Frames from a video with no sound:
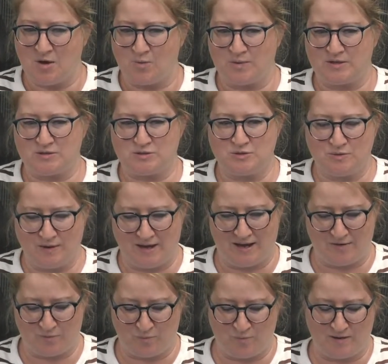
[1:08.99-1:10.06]
We do
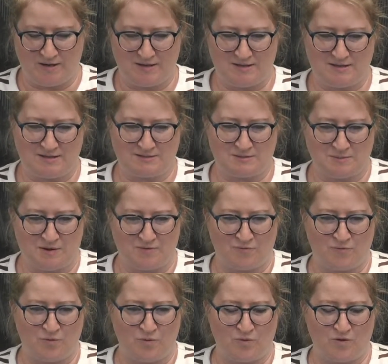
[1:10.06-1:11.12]
have one that's
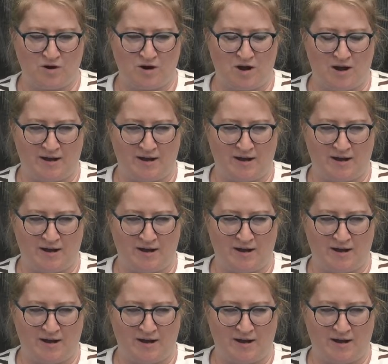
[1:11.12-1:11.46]
for